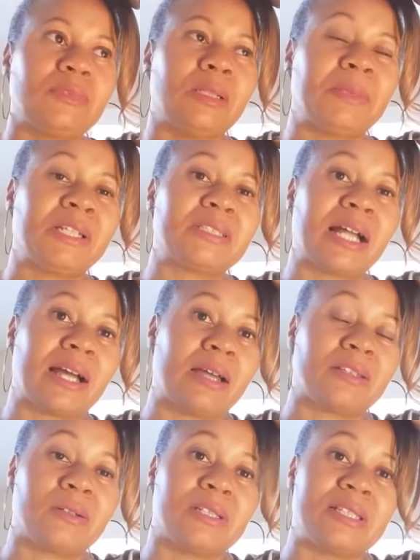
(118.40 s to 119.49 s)
because I
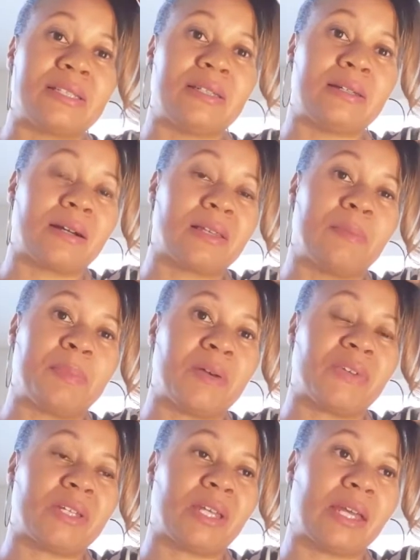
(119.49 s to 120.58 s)
got only see a clip
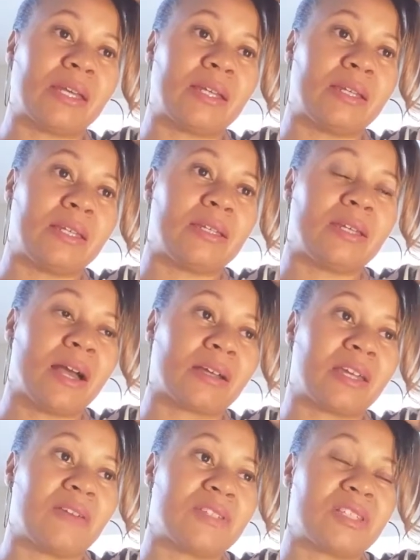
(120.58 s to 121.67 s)
of it. And yeah,
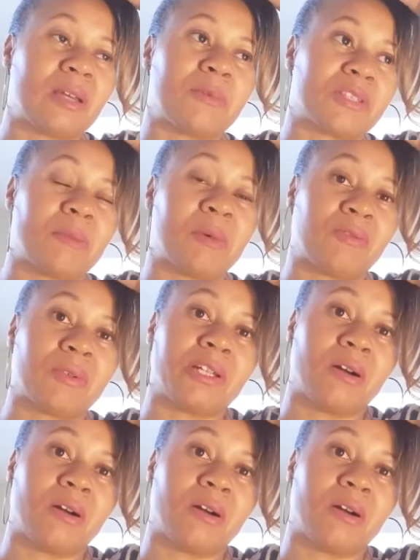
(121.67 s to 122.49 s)
Kevin Samuels came off really